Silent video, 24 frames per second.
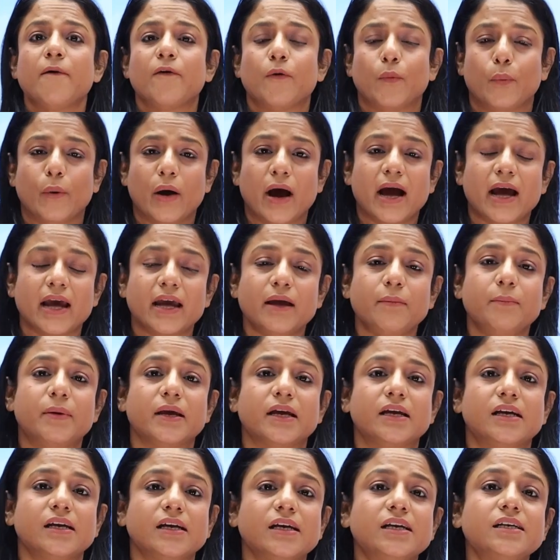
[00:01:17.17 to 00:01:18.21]
Why?
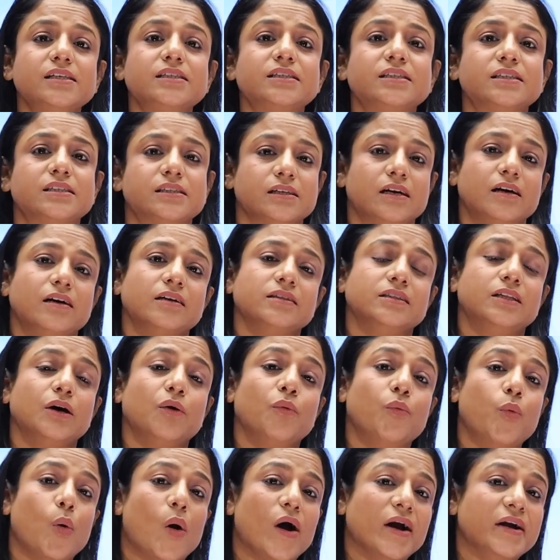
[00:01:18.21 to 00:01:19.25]
Because the
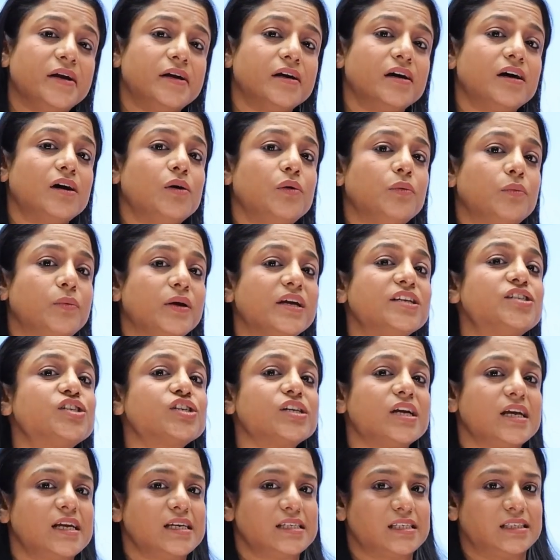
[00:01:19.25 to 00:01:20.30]
water which
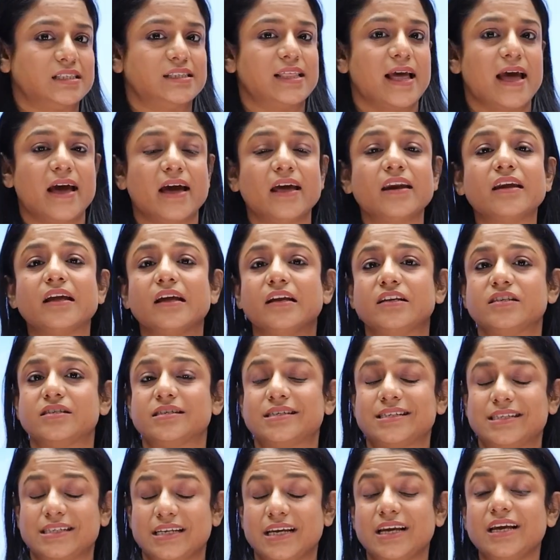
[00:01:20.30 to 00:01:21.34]
is there in
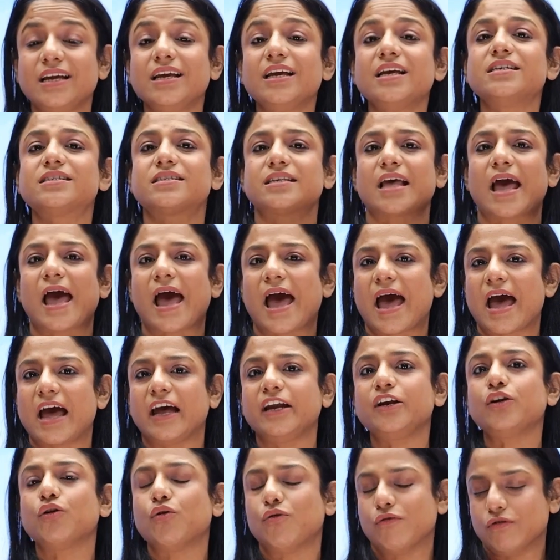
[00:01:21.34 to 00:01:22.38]
seas
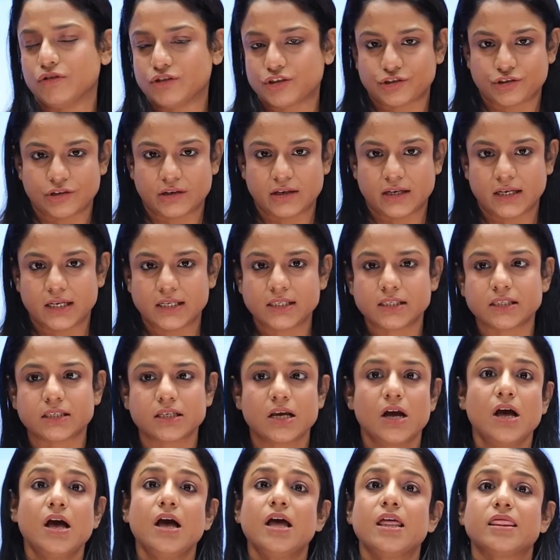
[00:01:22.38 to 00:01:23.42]
and oceans,
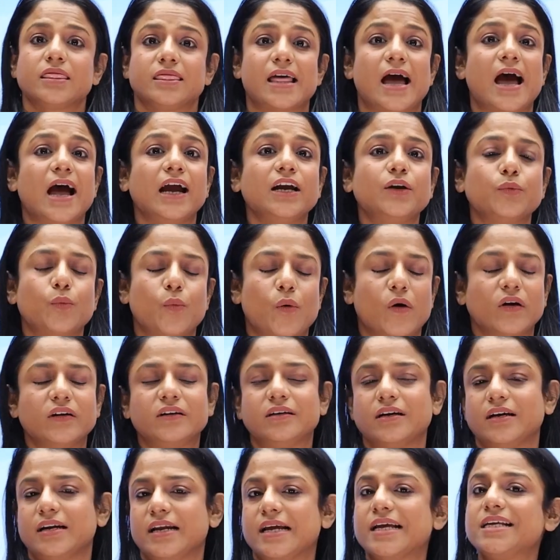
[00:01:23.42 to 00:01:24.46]
that
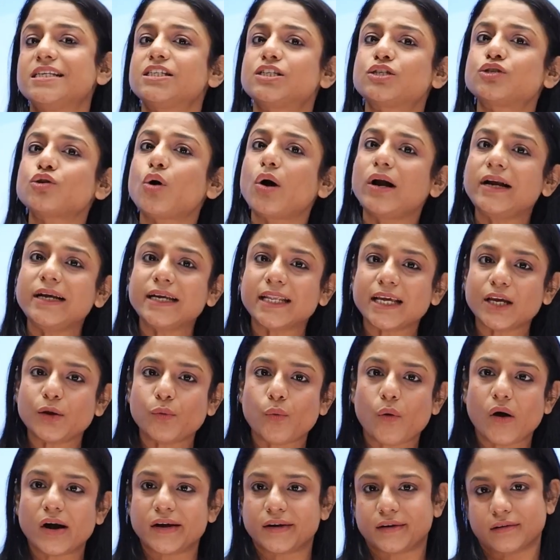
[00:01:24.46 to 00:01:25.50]
water is salty
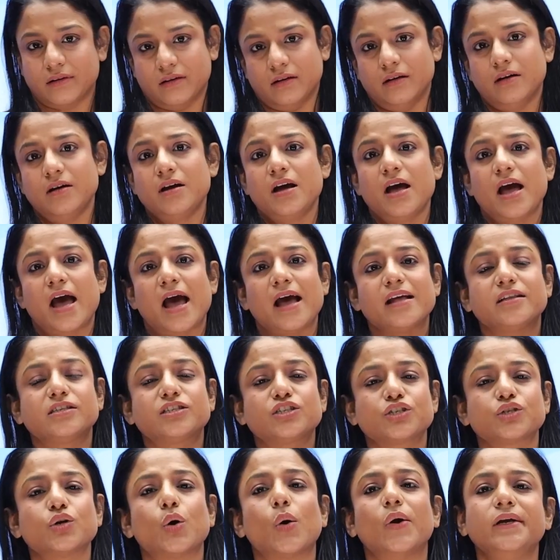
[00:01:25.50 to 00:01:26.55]
water, and
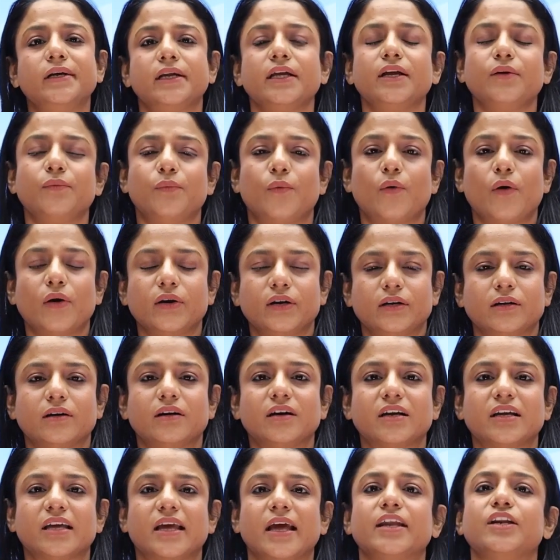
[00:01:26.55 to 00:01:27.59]
salty
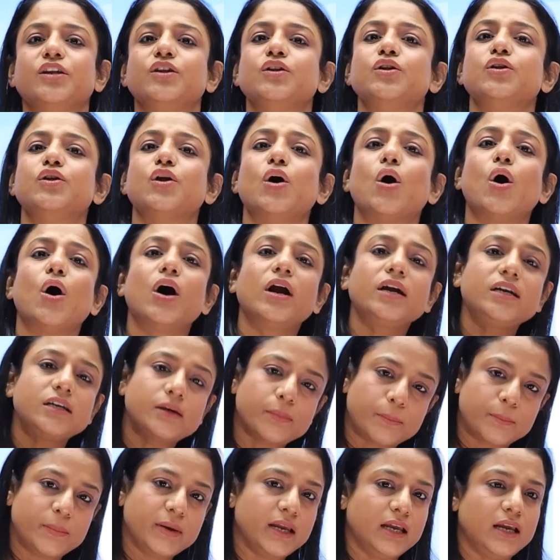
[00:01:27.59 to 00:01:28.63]
water
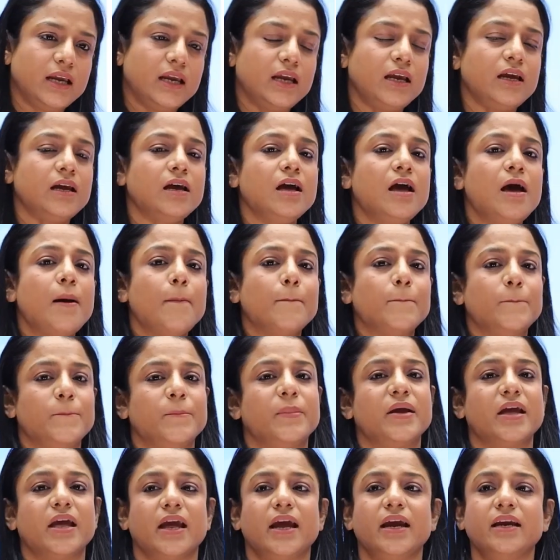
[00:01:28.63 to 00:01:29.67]
cannot be
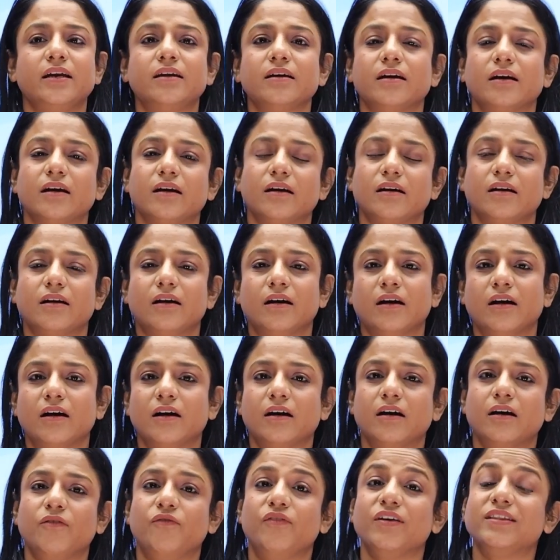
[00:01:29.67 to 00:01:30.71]
made
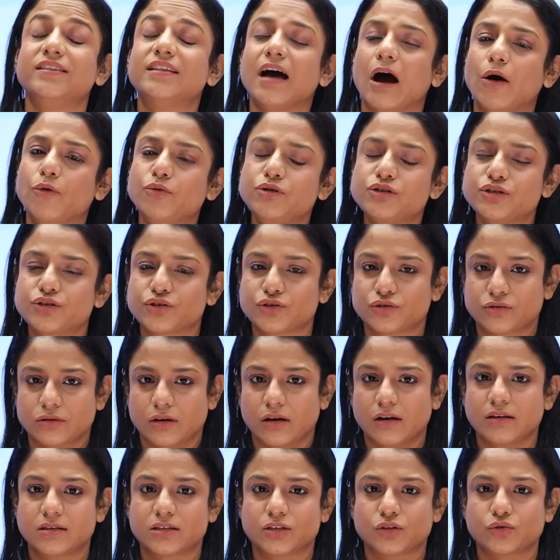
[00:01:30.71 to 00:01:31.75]
without
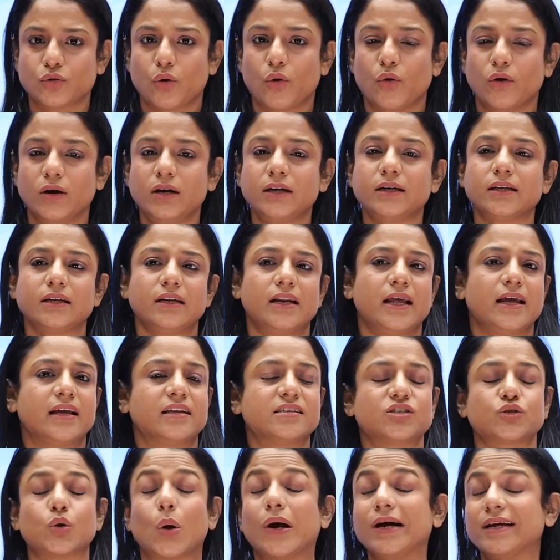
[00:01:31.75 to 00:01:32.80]
salt. Like,
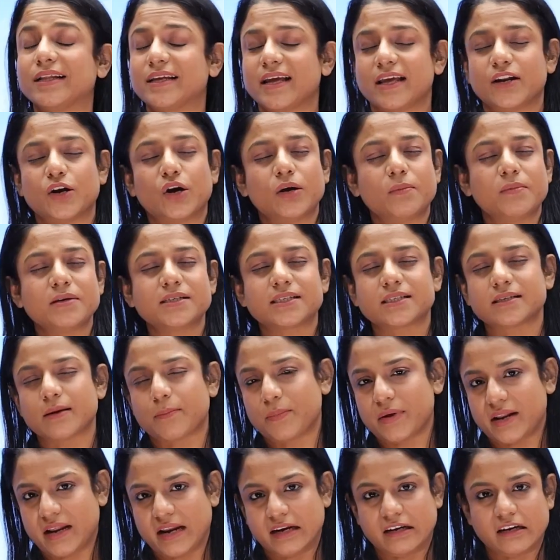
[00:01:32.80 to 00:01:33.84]
salt cannot be
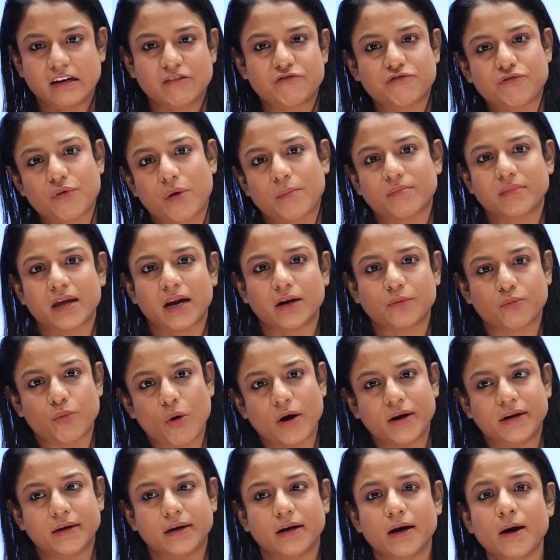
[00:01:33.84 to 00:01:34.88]
separated from that
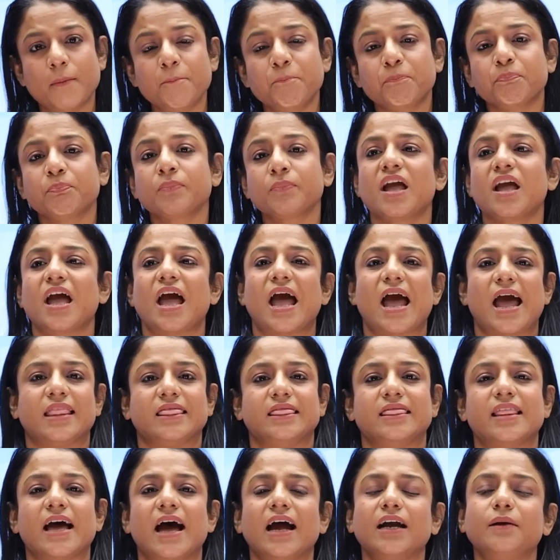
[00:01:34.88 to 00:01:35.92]
water,
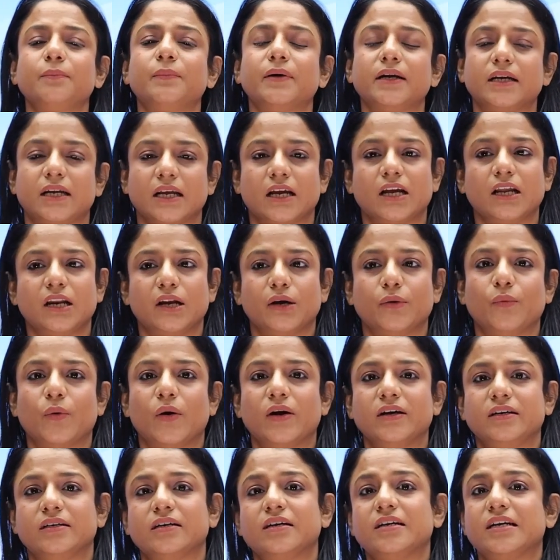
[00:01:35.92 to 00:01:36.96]
and that particular
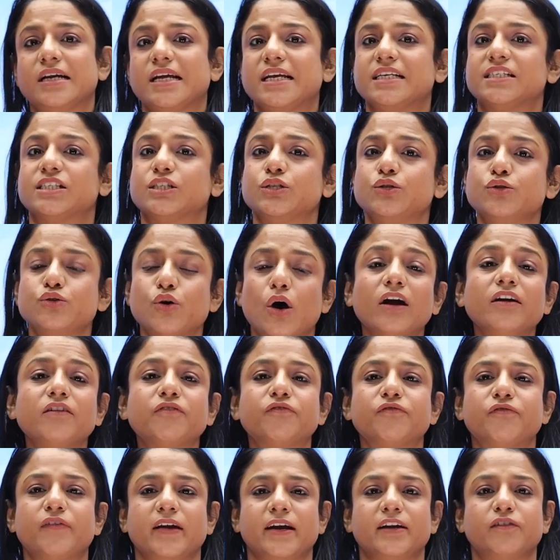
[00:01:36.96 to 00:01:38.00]
water is not
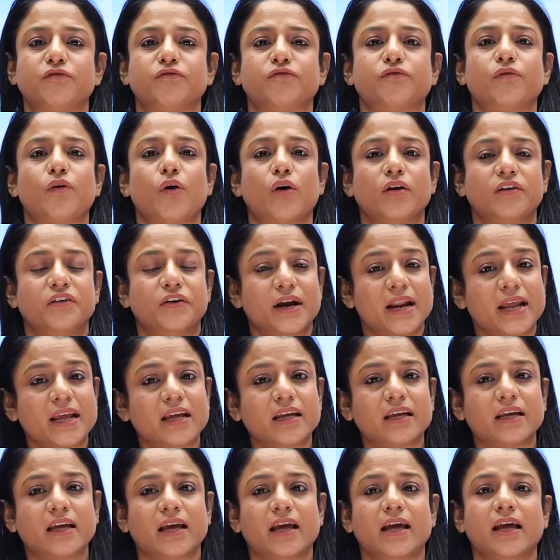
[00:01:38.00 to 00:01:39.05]
fit for
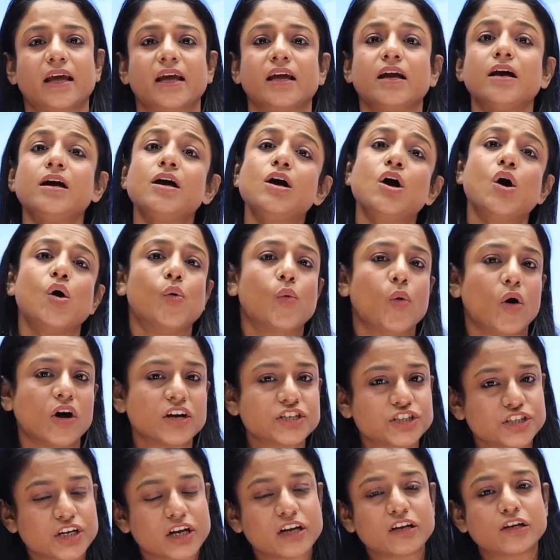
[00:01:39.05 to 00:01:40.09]
drinking,
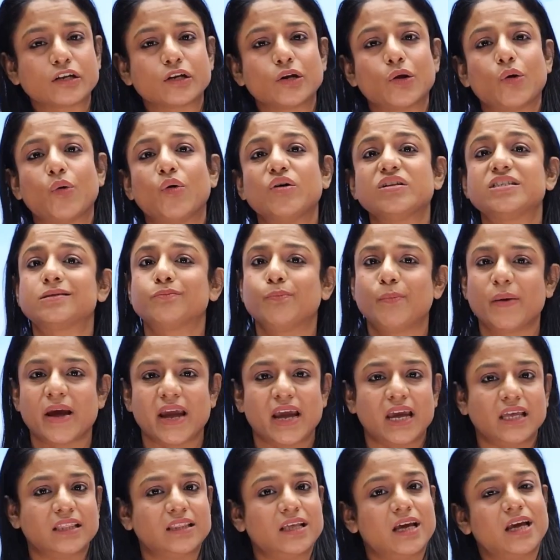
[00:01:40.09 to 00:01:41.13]
washing clothes,
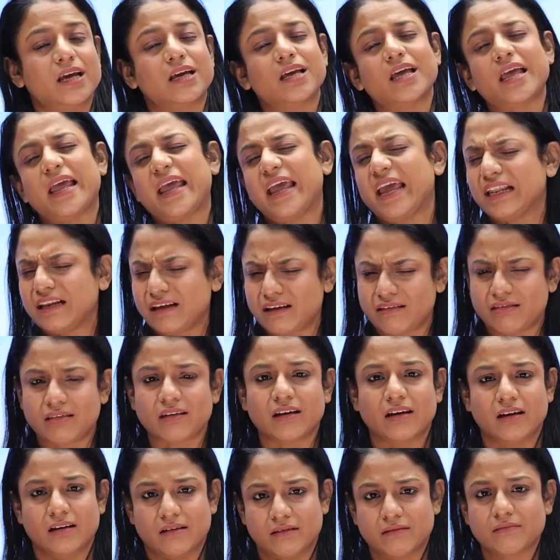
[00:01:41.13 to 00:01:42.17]
bathing,
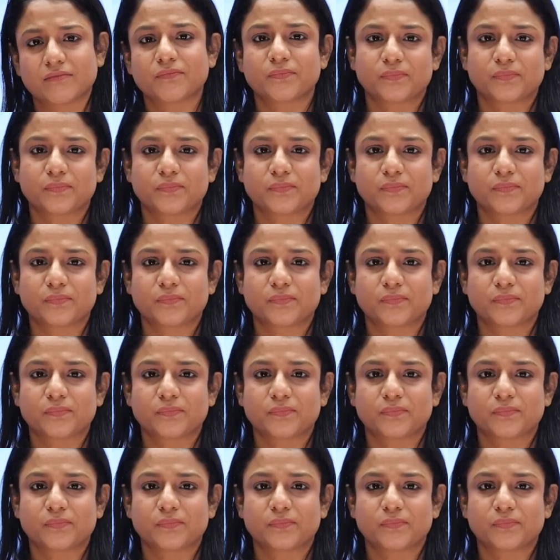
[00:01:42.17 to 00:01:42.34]
anything,